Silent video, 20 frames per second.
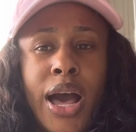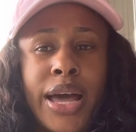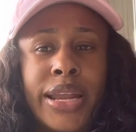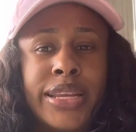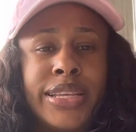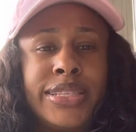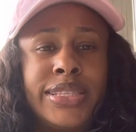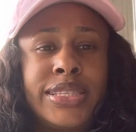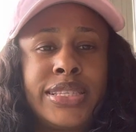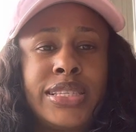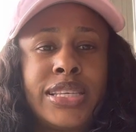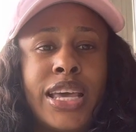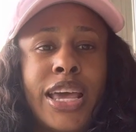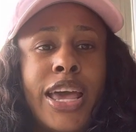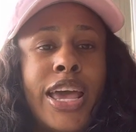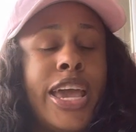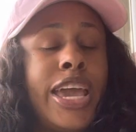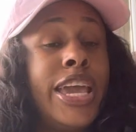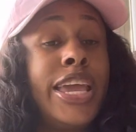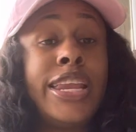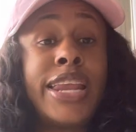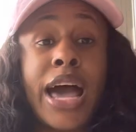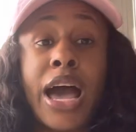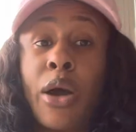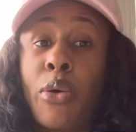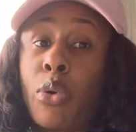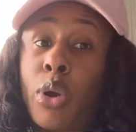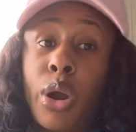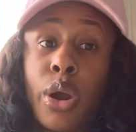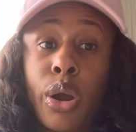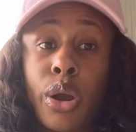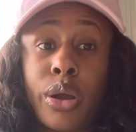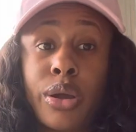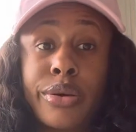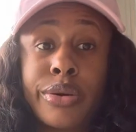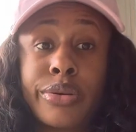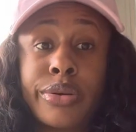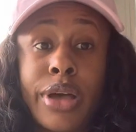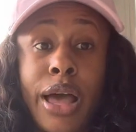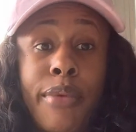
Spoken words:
and it's in our work.